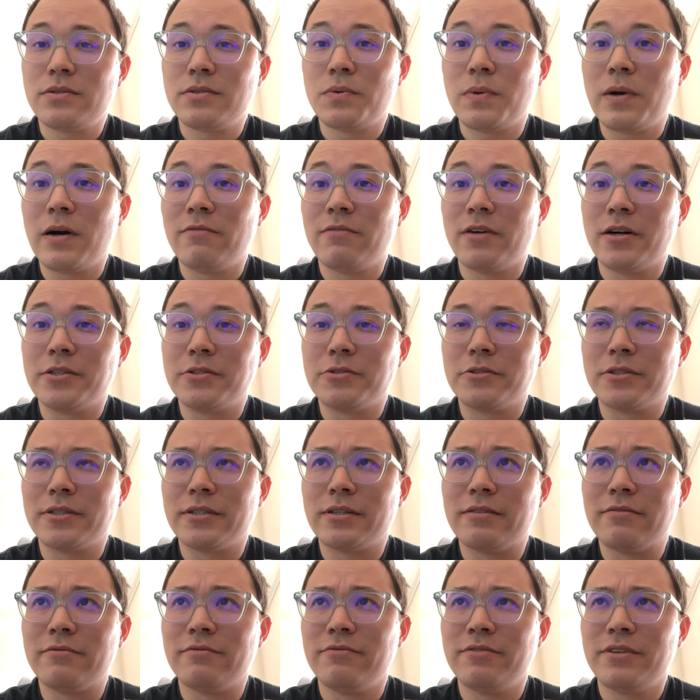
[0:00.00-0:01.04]

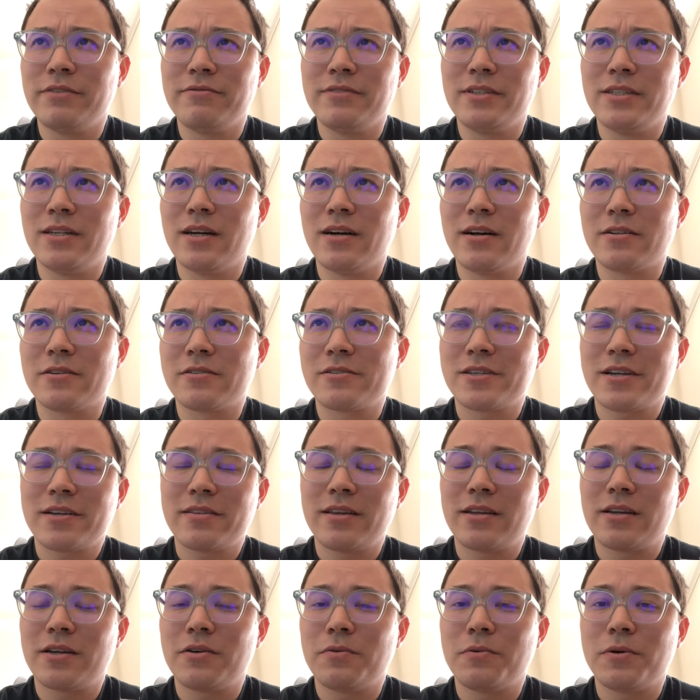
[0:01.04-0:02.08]
$1,250, I
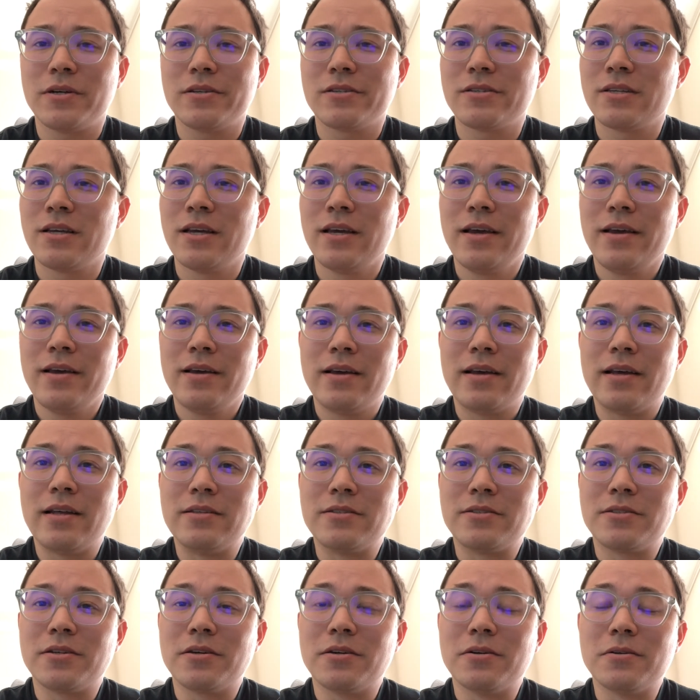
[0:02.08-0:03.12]
think it was. And
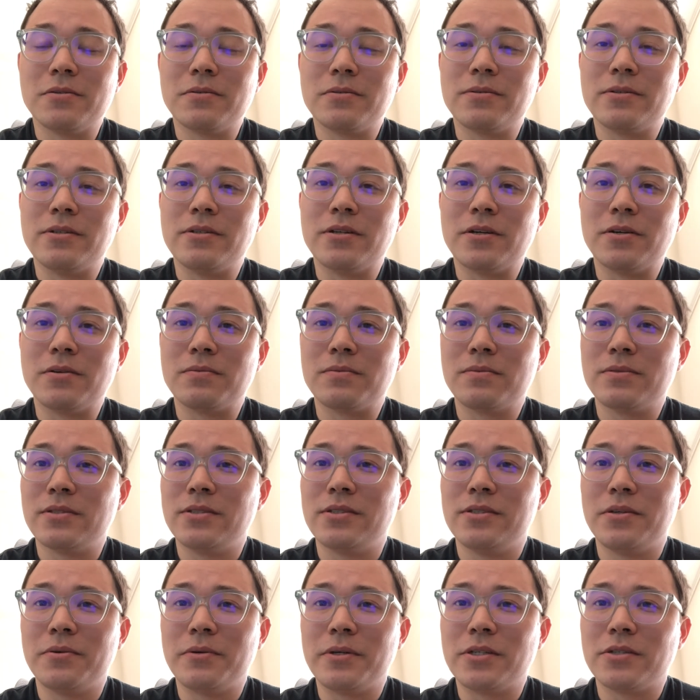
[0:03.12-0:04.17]
so, you know,
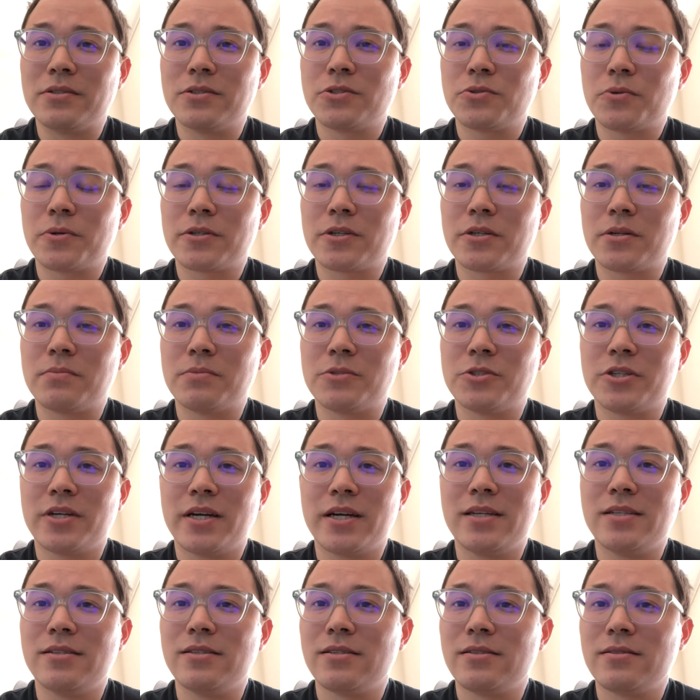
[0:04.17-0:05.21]
doing short-term
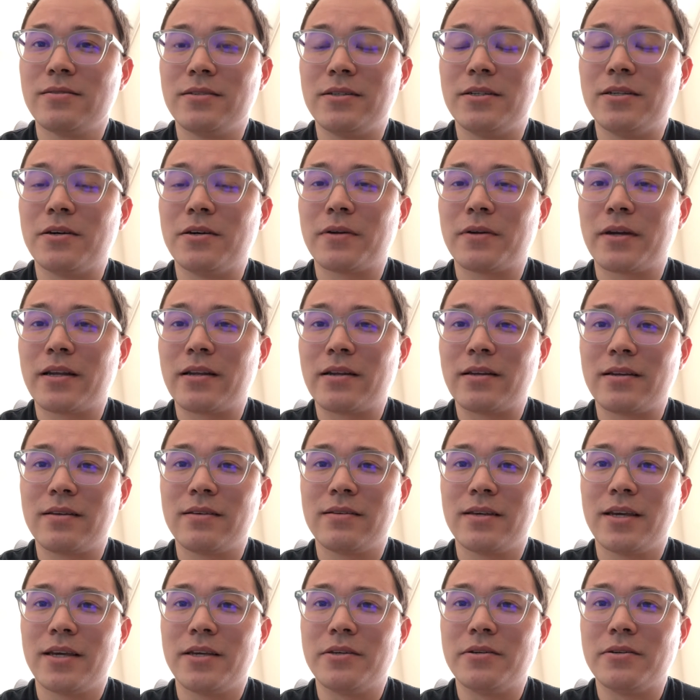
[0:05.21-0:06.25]
trades, you can
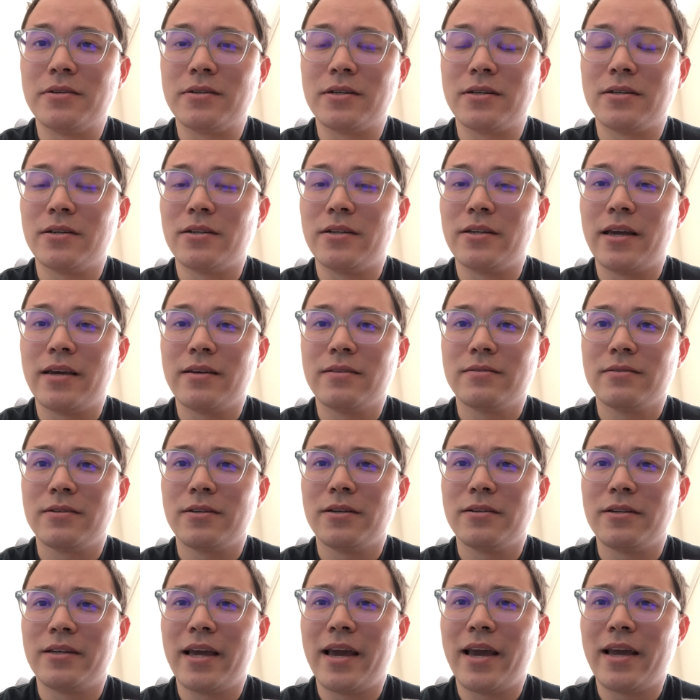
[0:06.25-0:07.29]
get you a good,
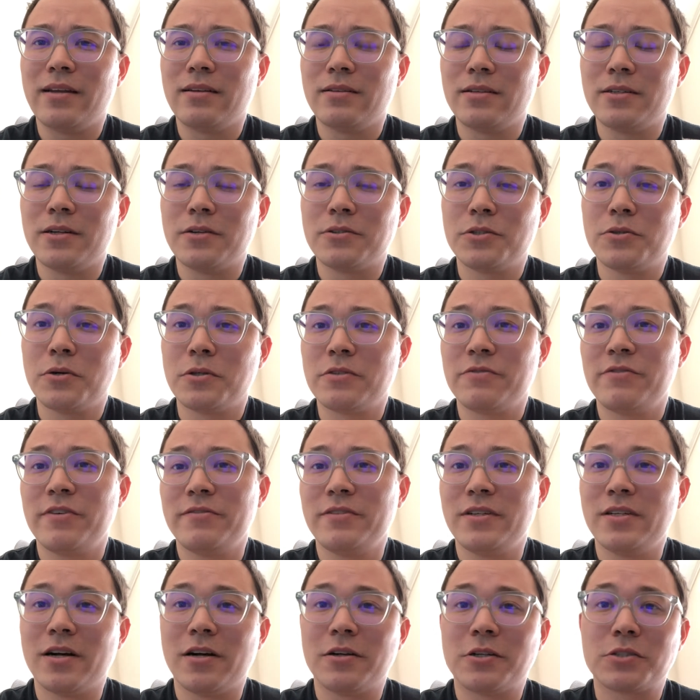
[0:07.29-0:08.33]
good gain. You know,
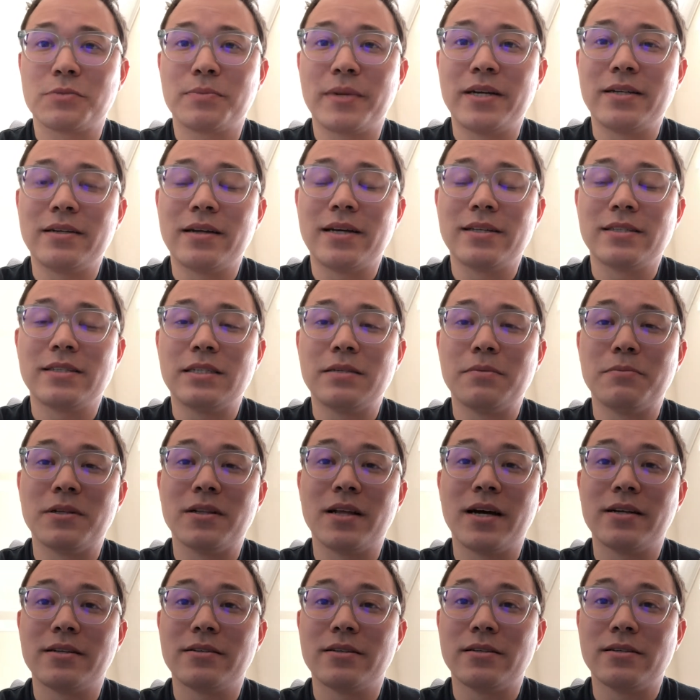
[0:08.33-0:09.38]
$250 might not seem a
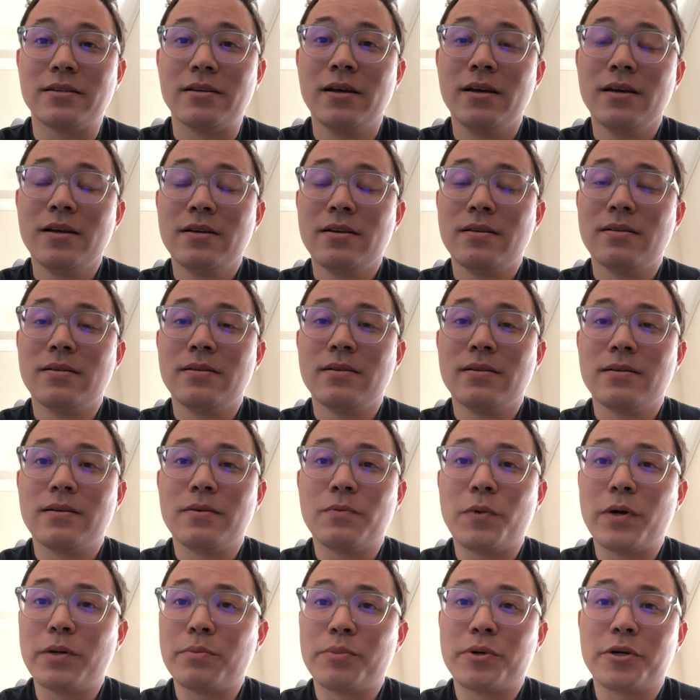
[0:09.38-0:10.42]
lot to
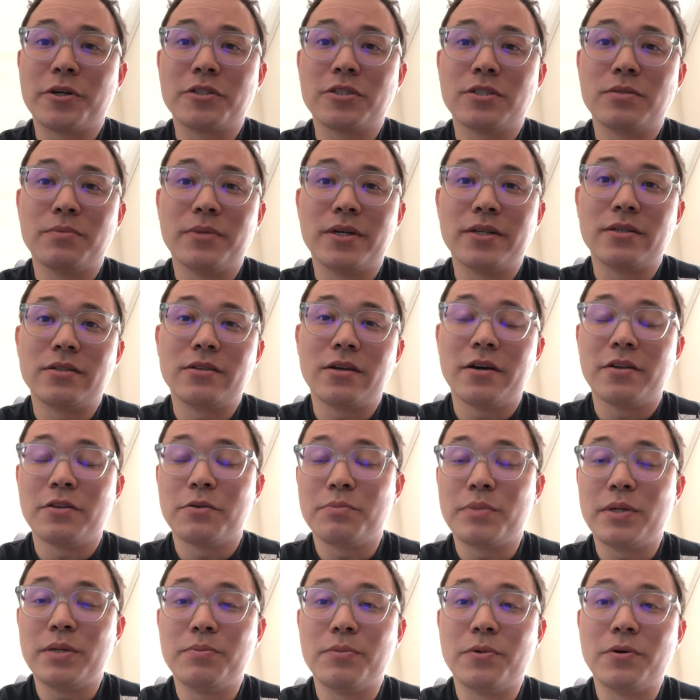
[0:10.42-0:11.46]
one person, but to other
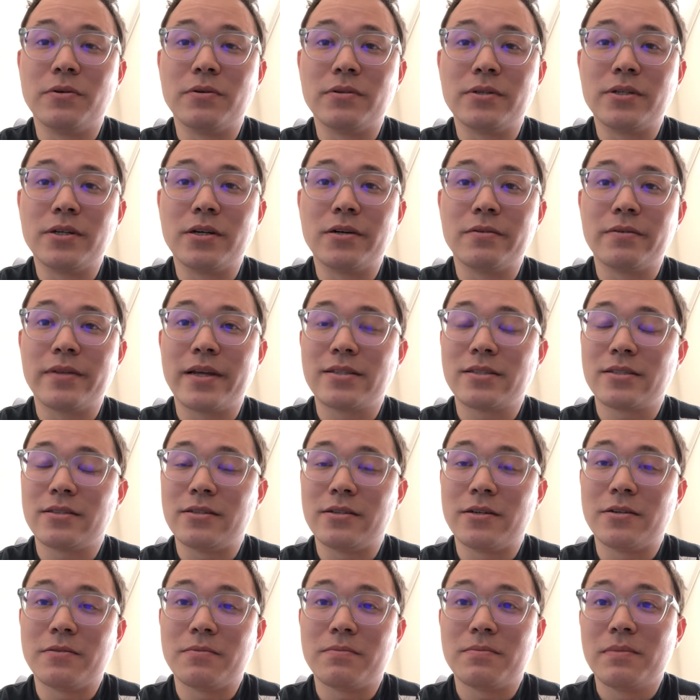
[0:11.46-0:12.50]
people, you know, that's, you
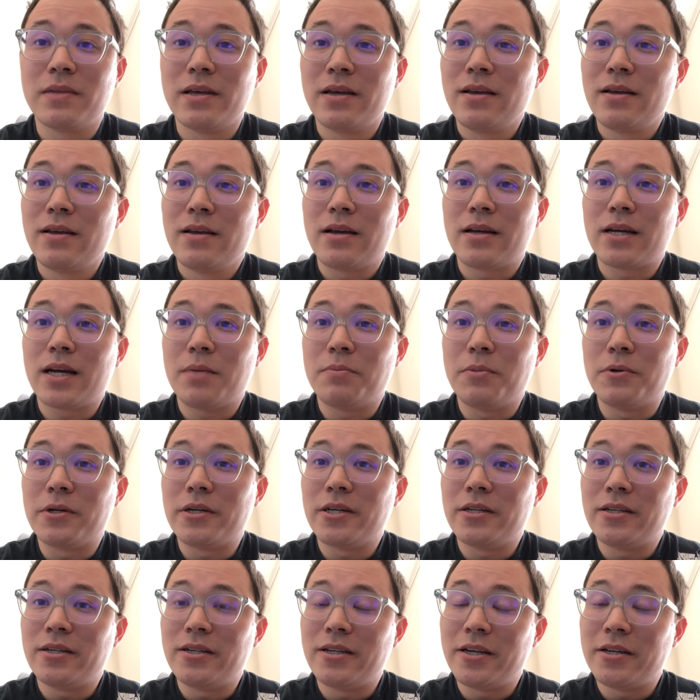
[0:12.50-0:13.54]
know, a couple
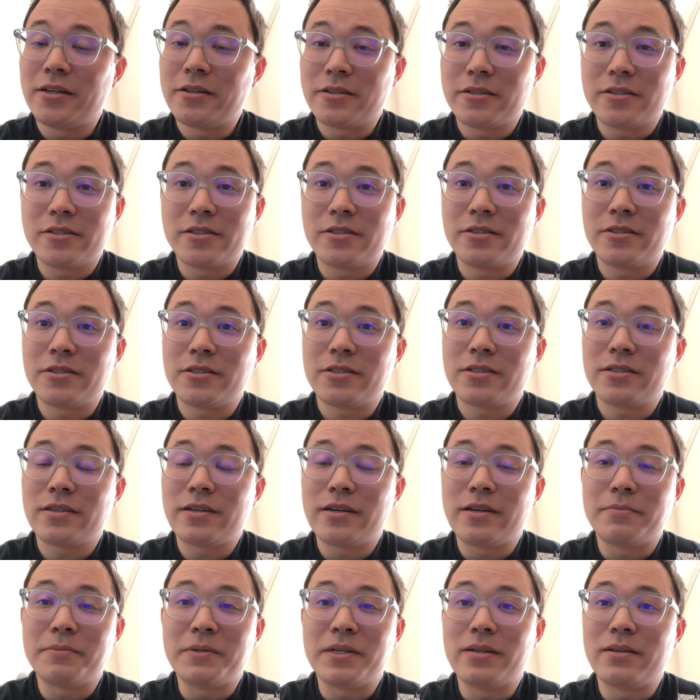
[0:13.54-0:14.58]
good dinners.
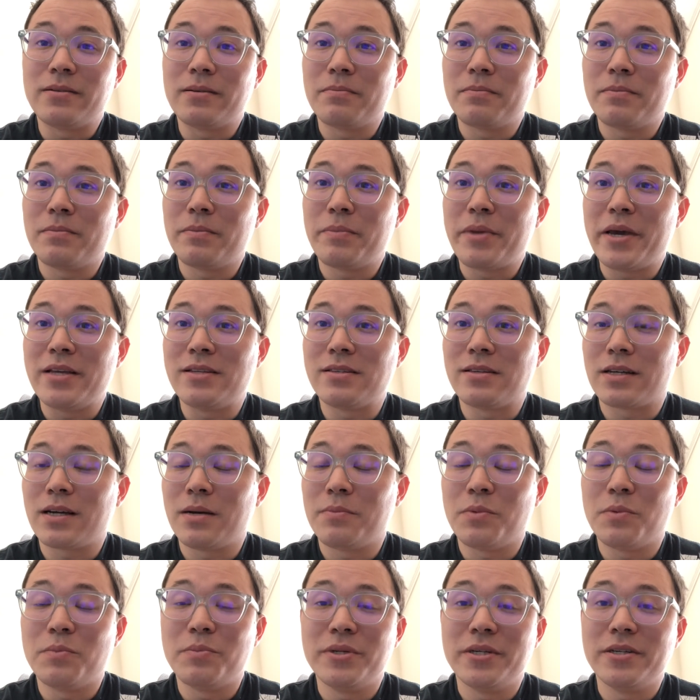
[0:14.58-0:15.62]
I mean, it pays a
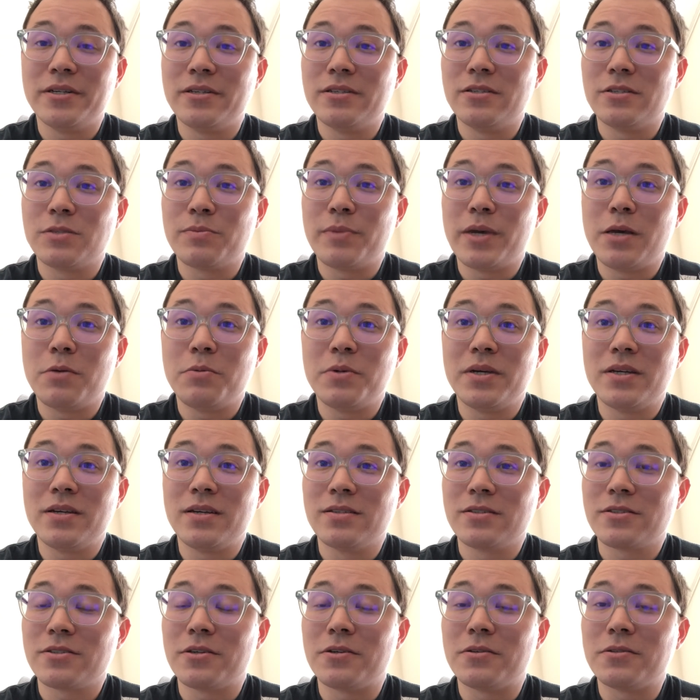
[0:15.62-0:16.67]
couple bills maybe.
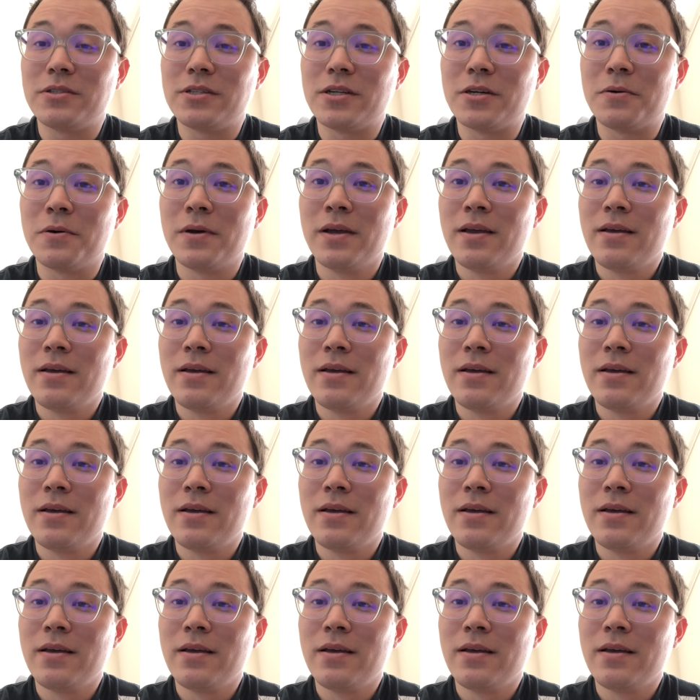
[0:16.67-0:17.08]
So, you know,